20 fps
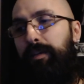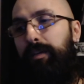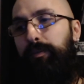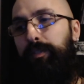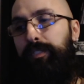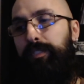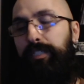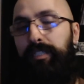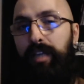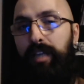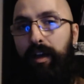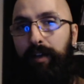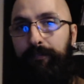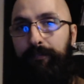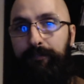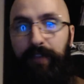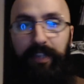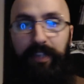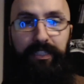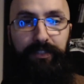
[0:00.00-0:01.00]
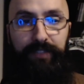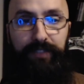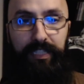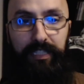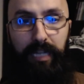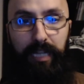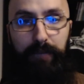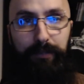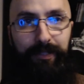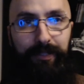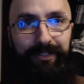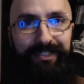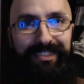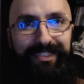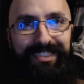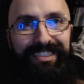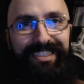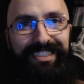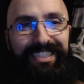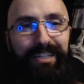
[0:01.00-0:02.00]
which is effectively double.
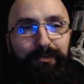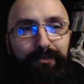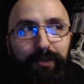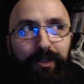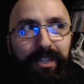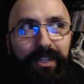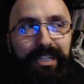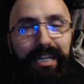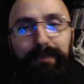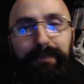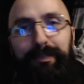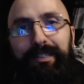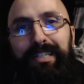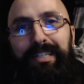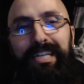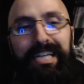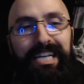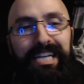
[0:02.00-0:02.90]
More than double.